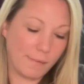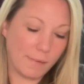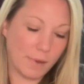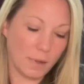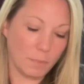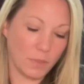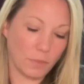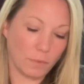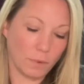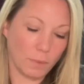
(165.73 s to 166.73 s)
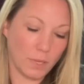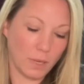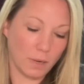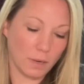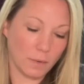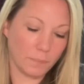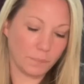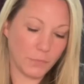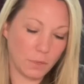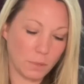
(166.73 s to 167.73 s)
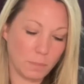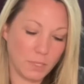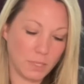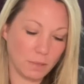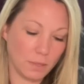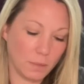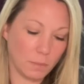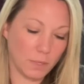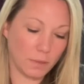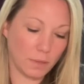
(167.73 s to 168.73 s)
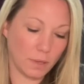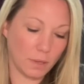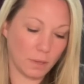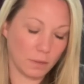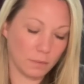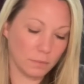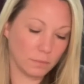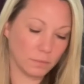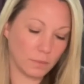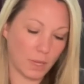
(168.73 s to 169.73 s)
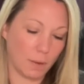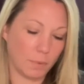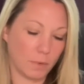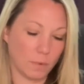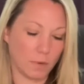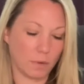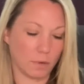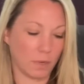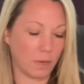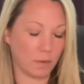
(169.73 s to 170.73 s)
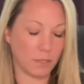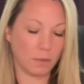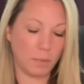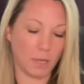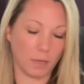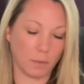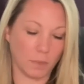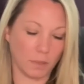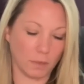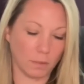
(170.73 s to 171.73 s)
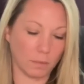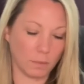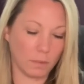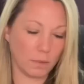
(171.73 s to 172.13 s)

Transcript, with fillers: coming through here. You could be dealing with uh, Capricorn or an Aries, could be anyone though.